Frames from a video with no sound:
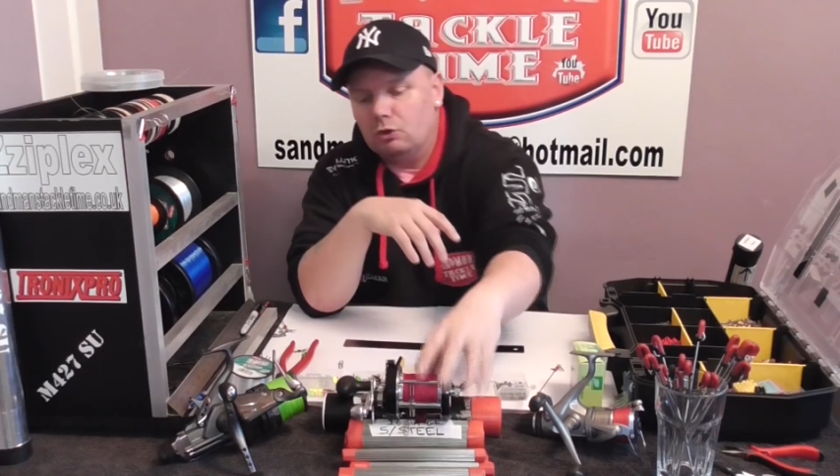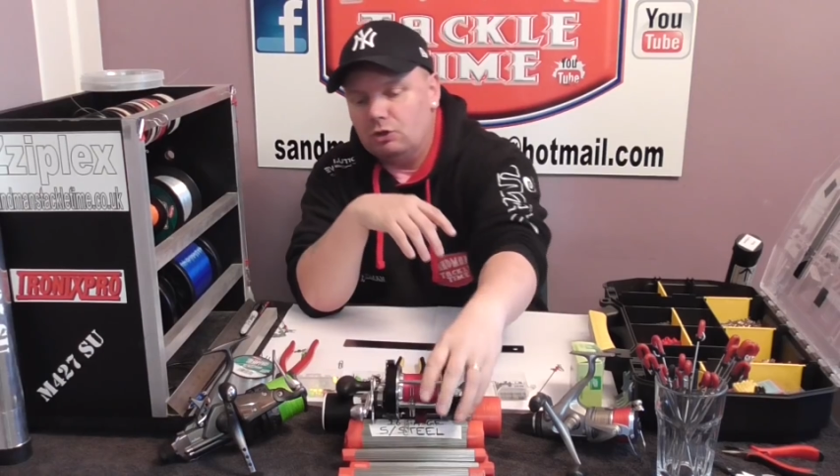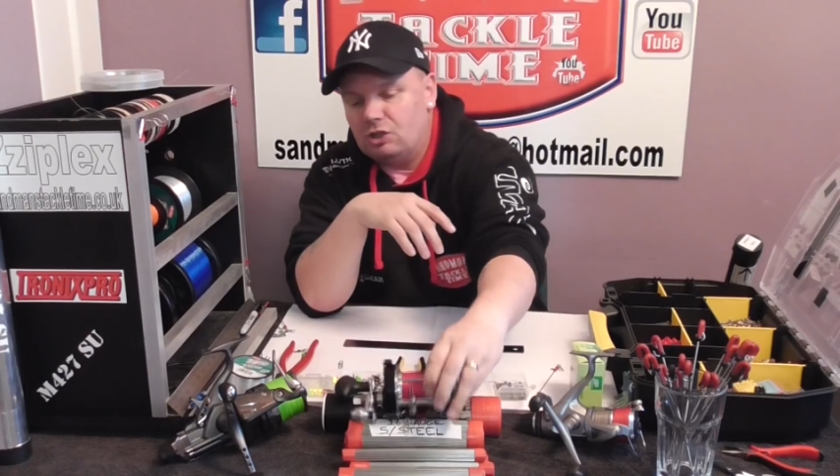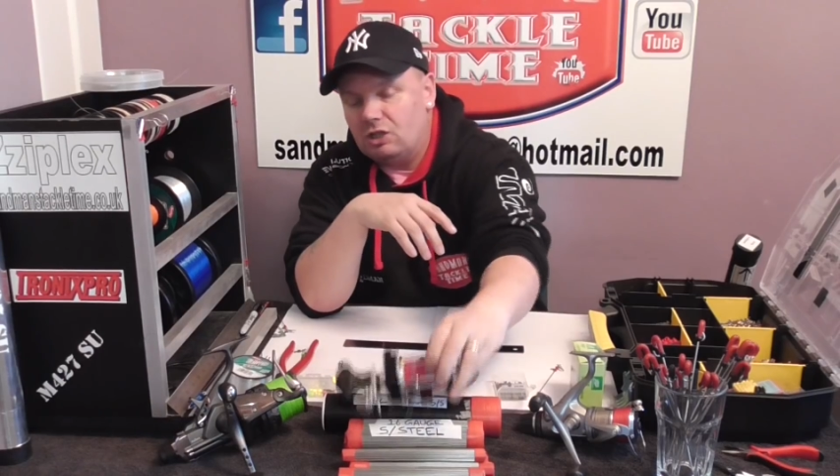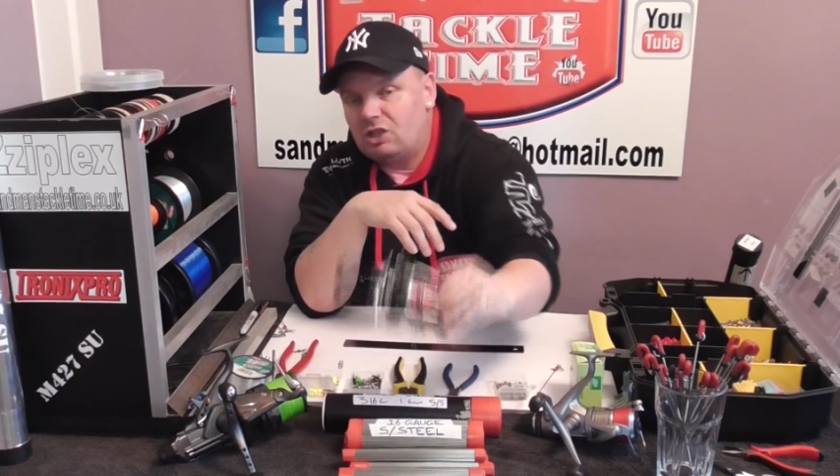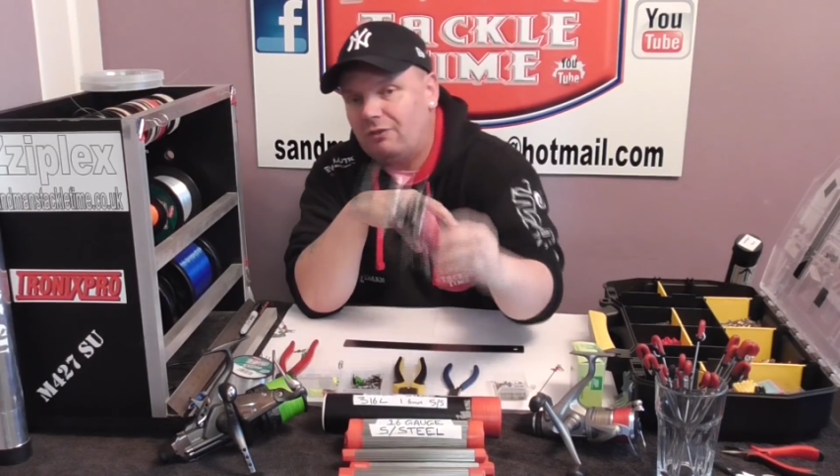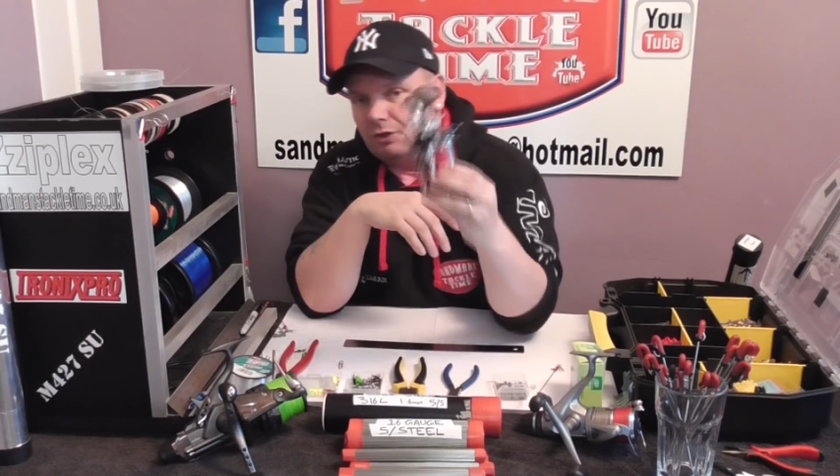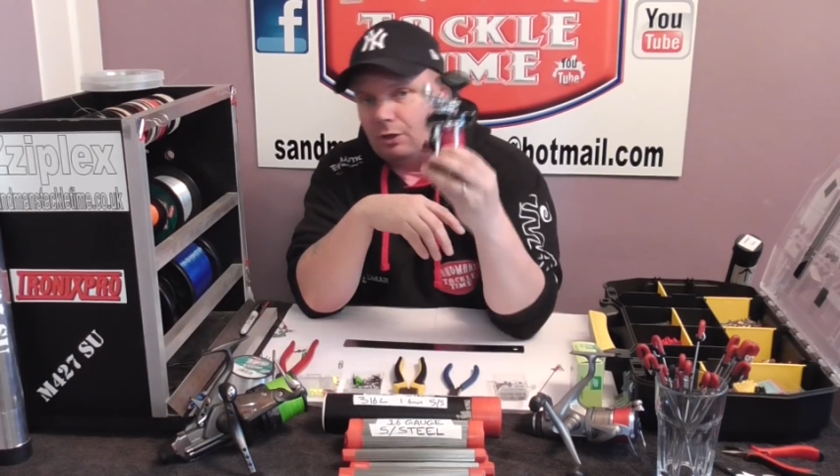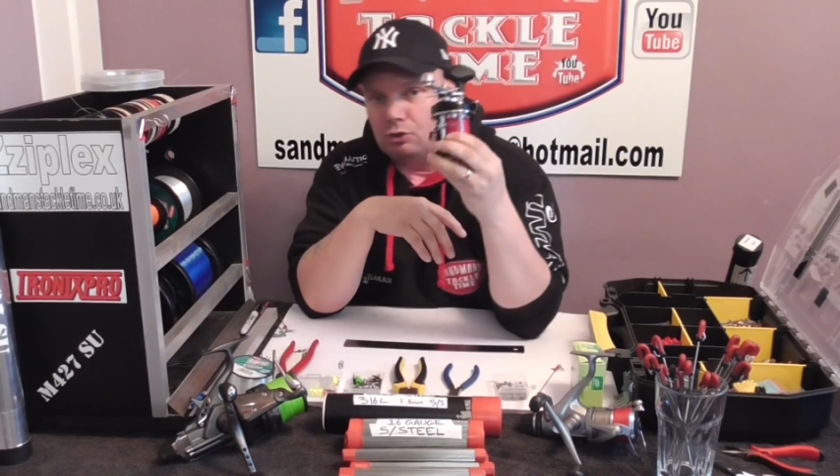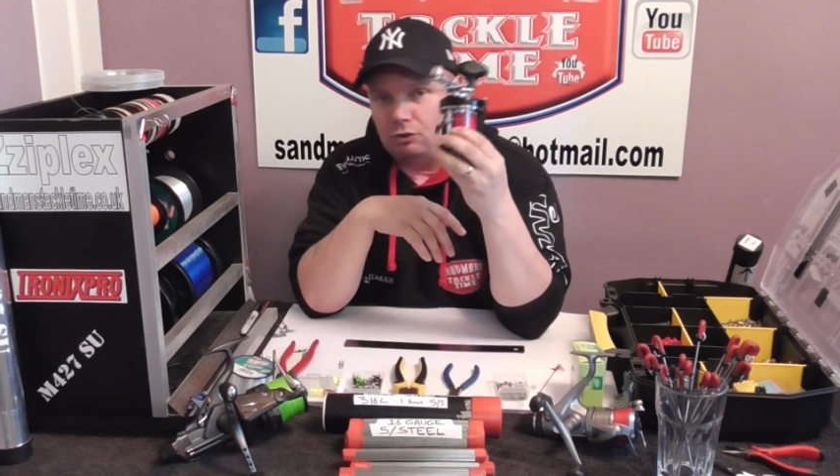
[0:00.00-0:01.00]
We've got yourself
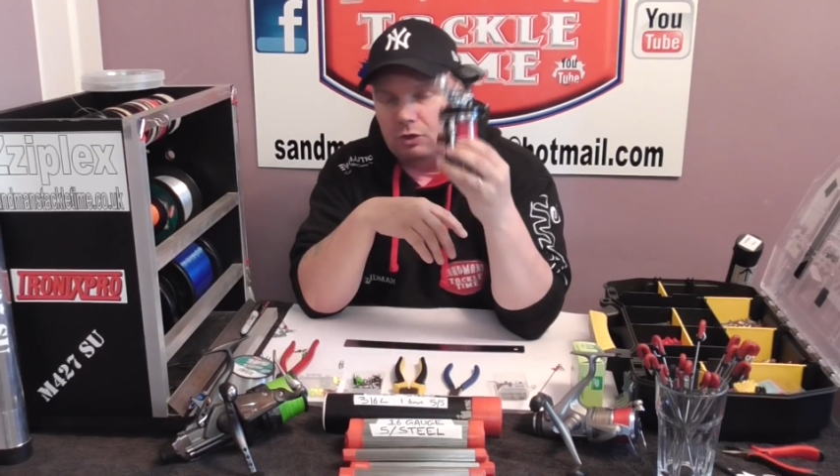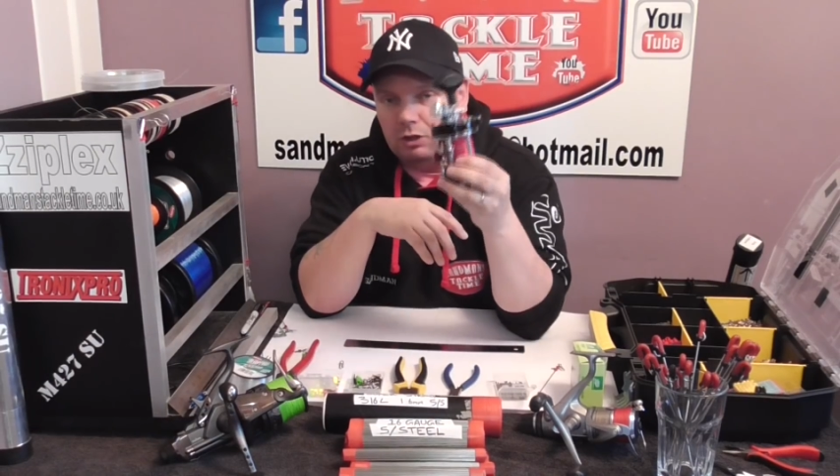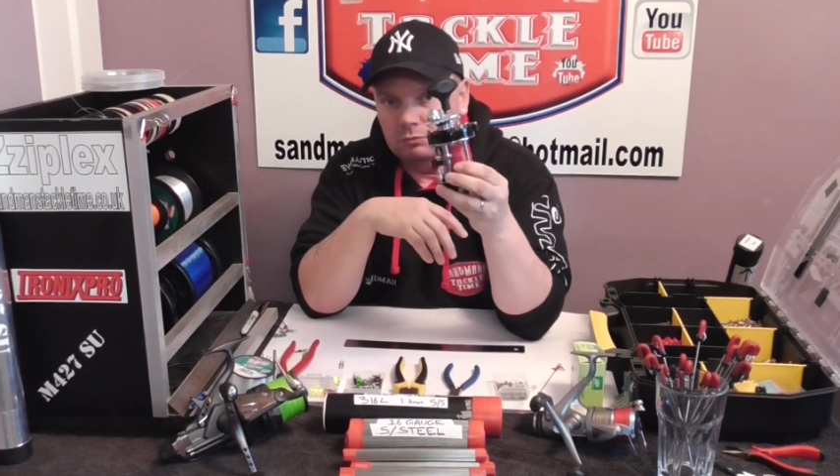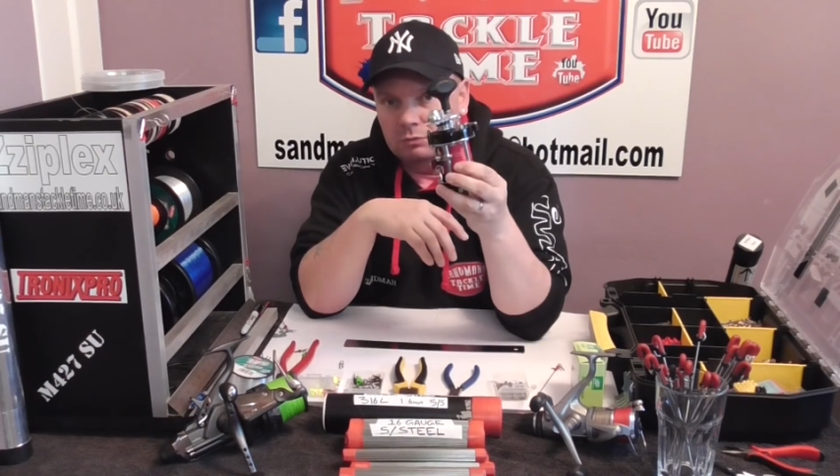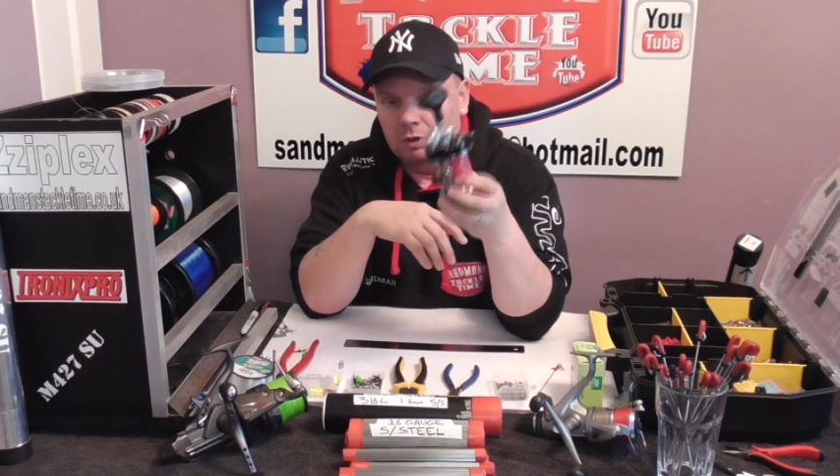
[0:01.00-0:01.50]
7,000 rare.